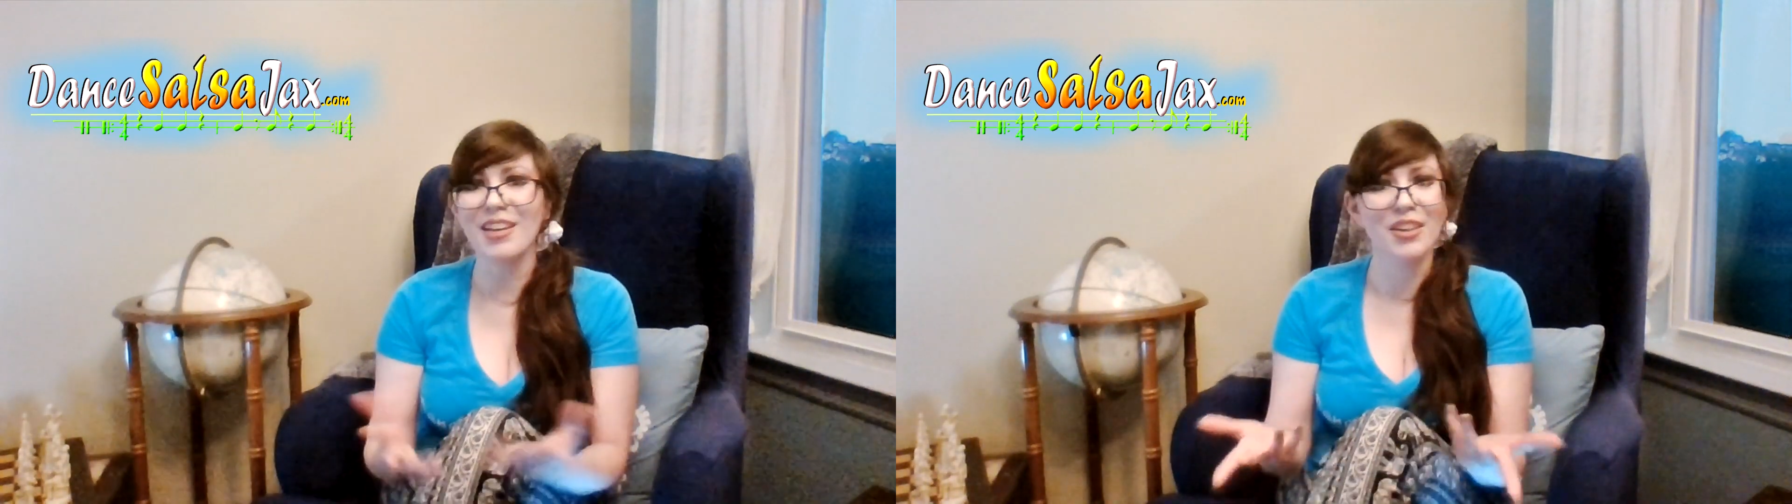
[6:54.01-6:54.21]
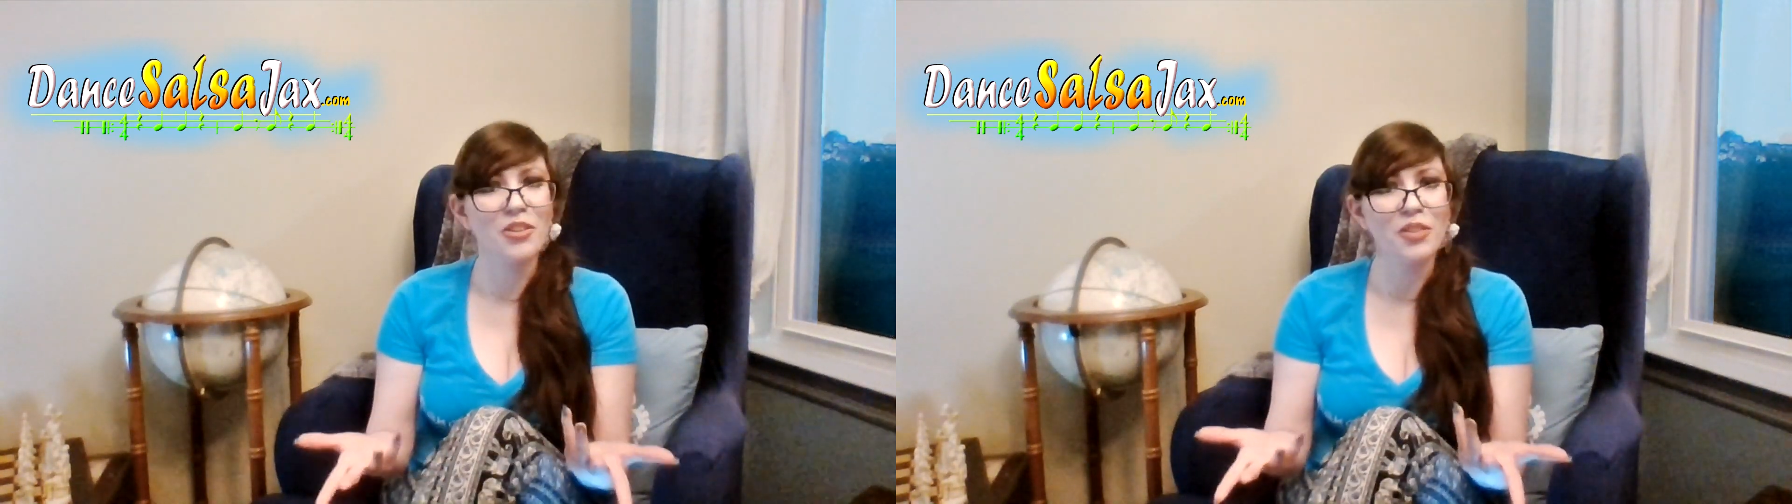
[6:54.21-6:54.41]

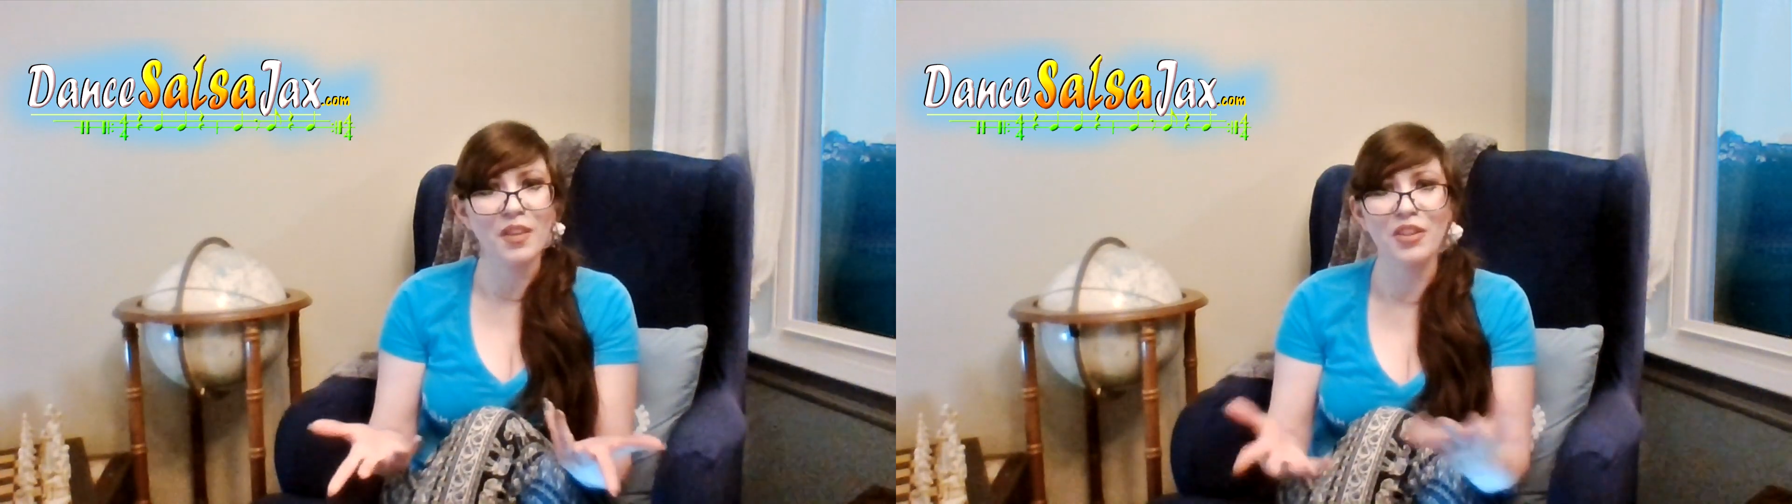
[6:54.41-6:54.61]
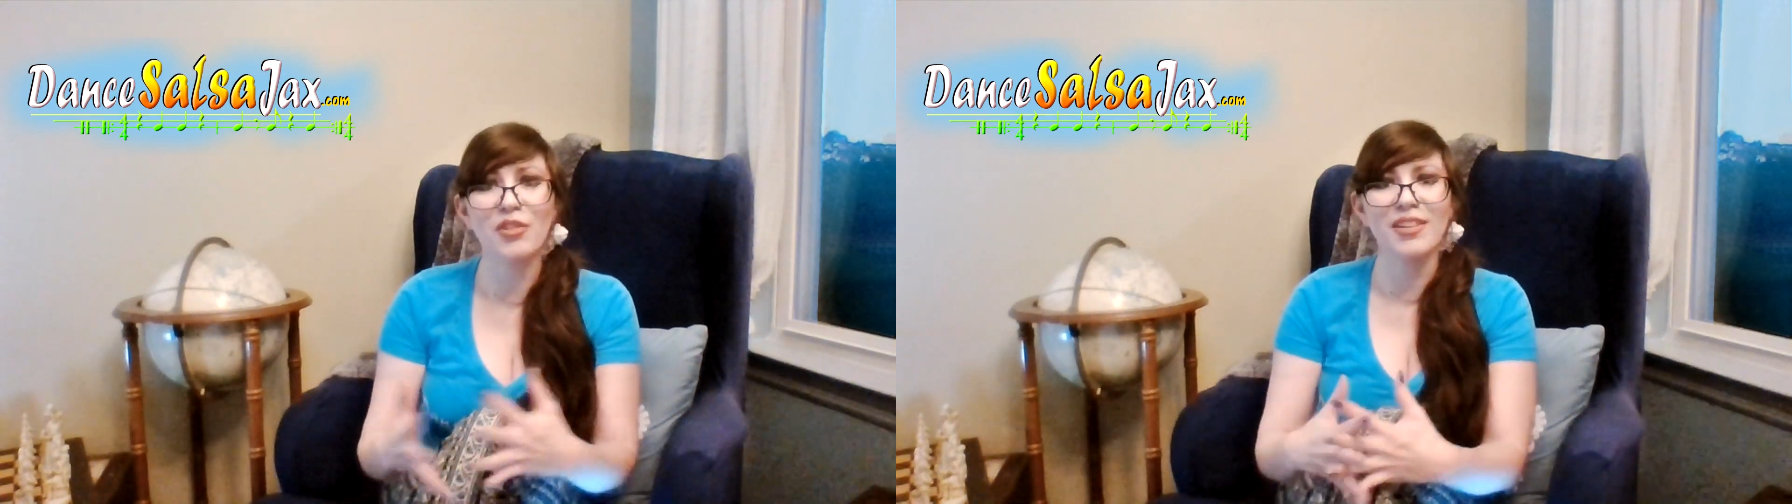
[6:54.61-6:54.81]
another
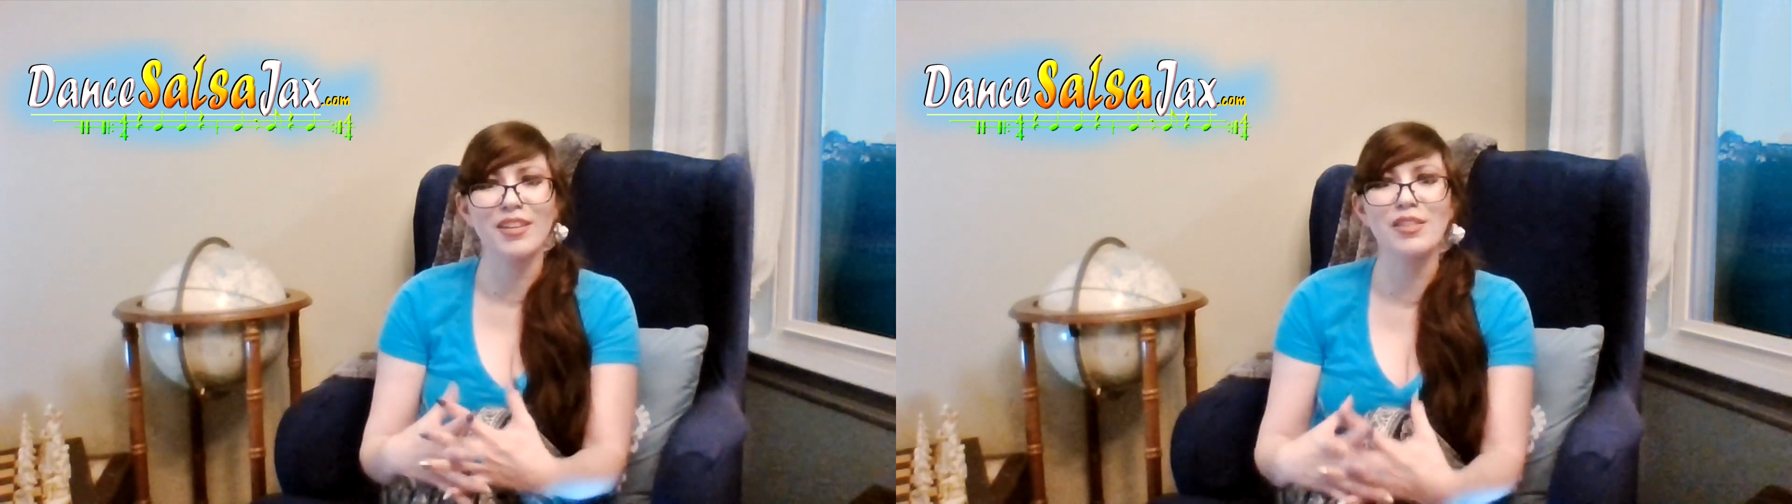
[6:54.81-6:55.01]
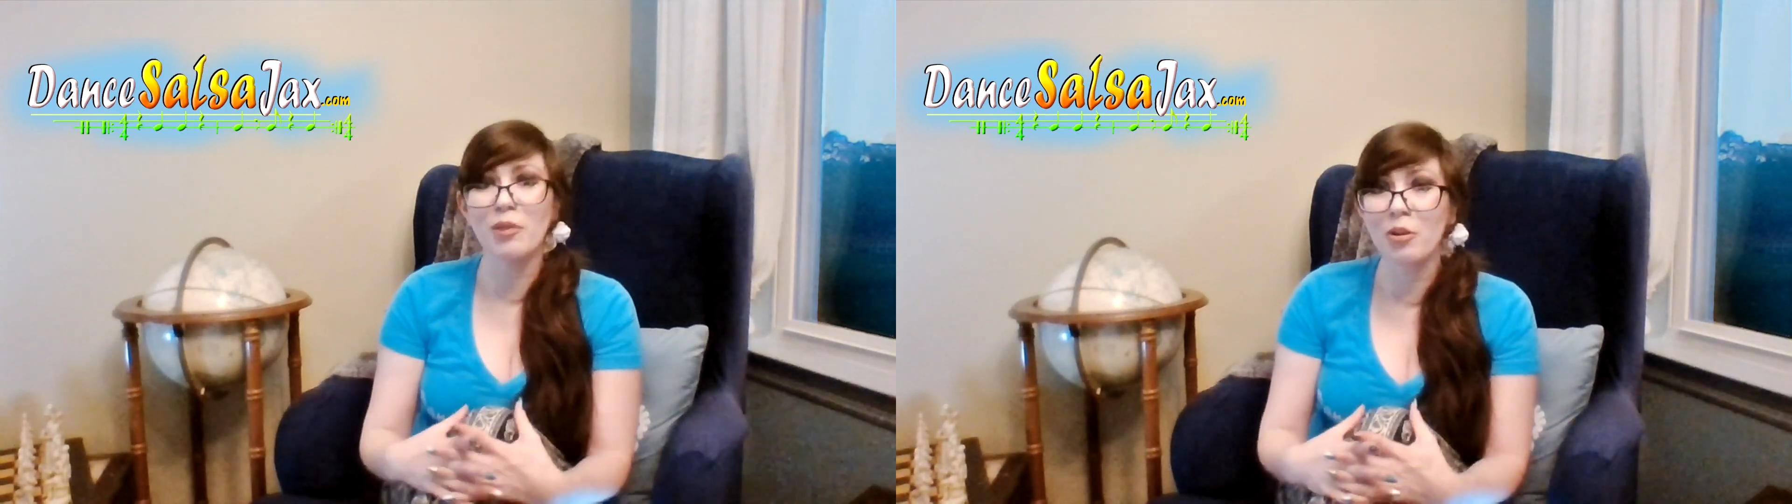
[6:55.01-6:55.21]
thing you can
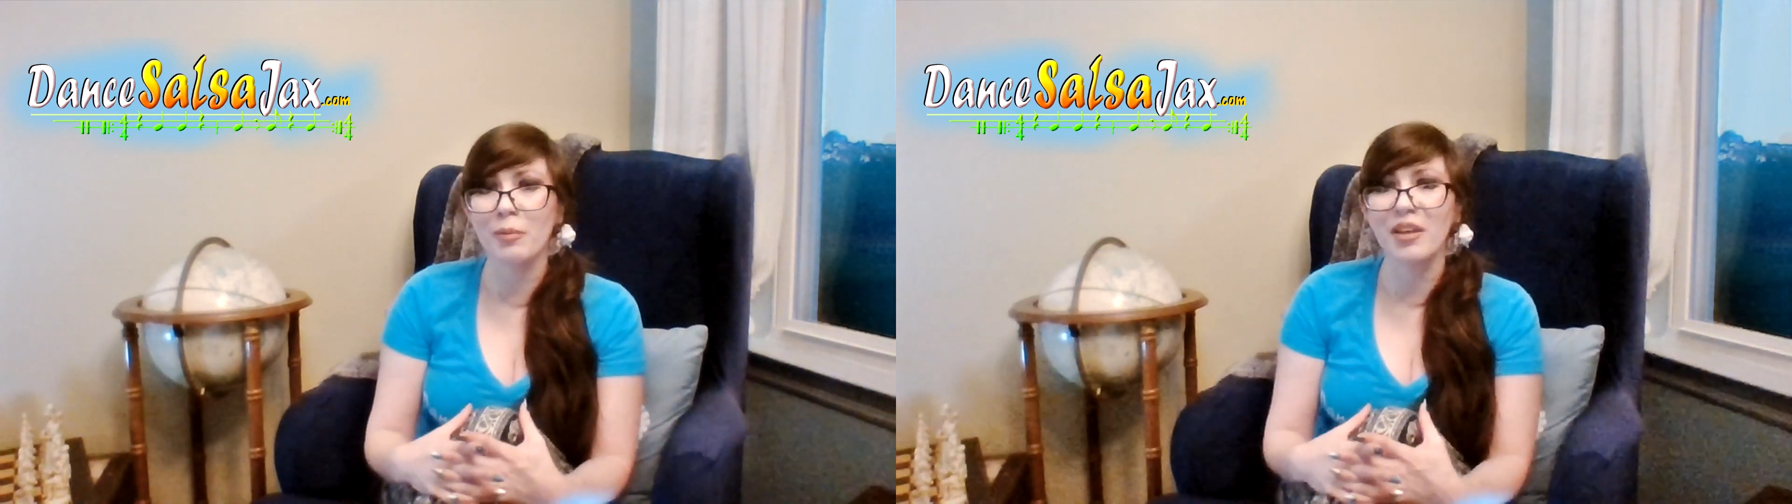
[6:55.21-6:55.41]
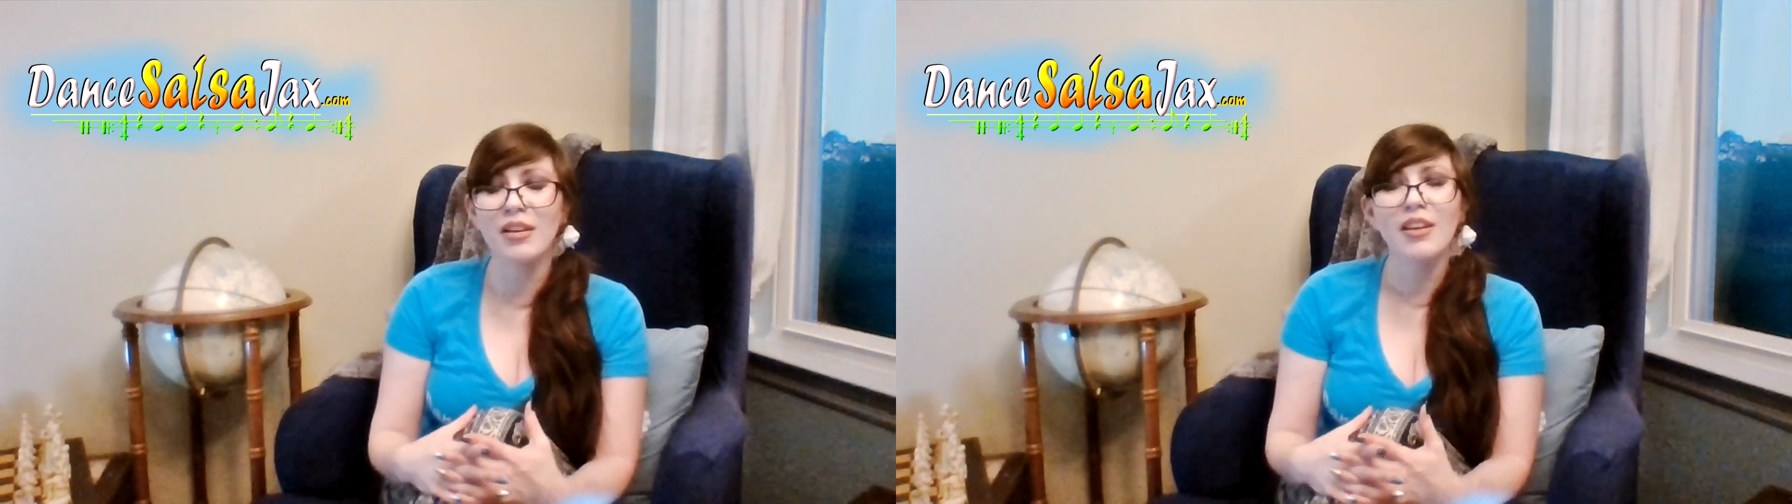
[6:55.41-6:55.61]

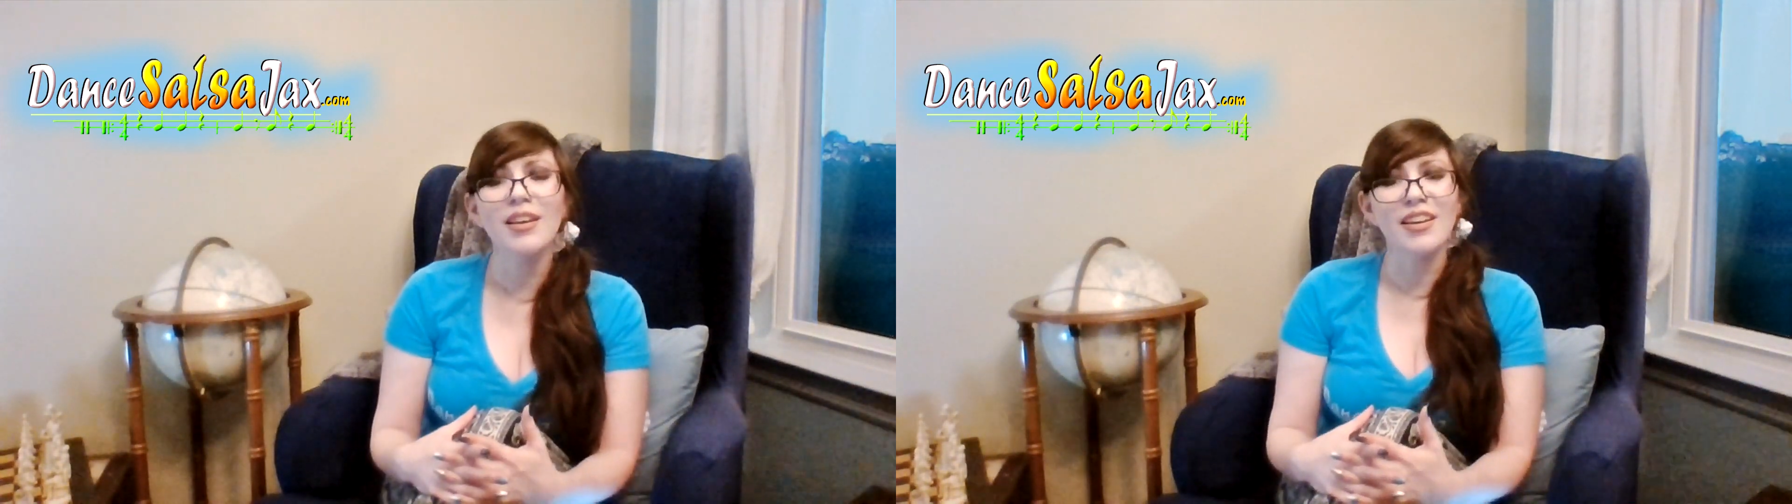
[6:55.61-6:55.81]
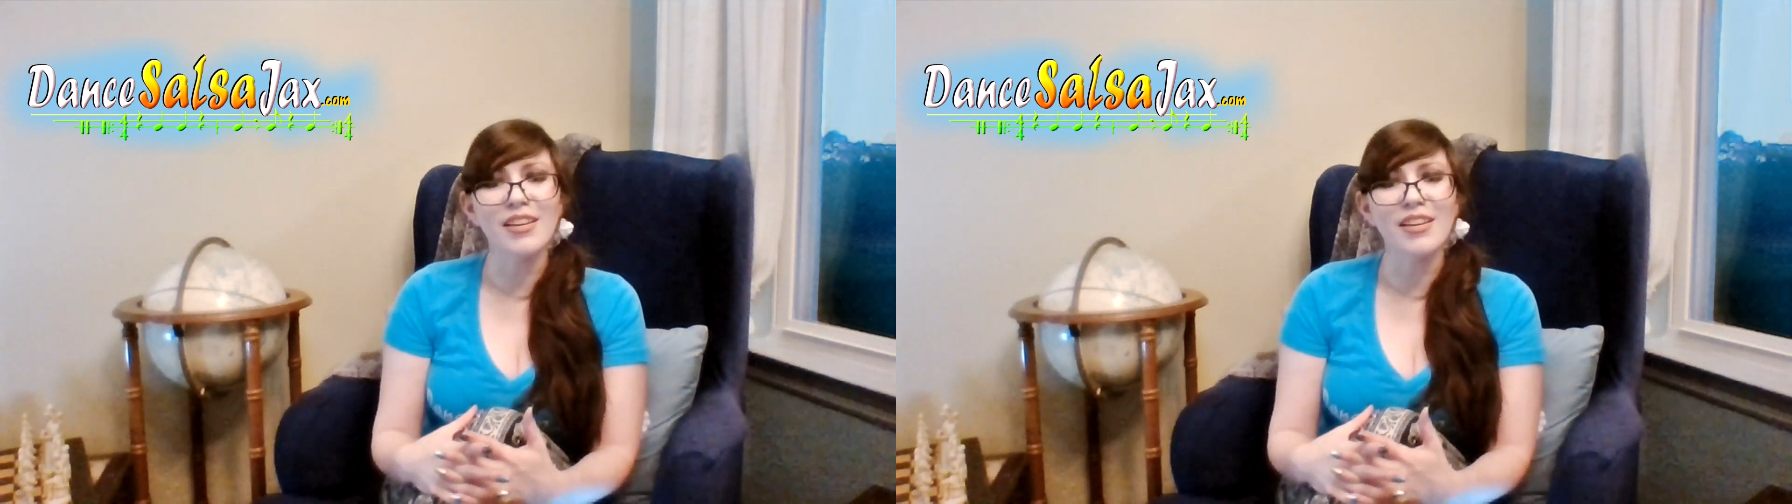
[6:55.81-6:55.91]
experiment with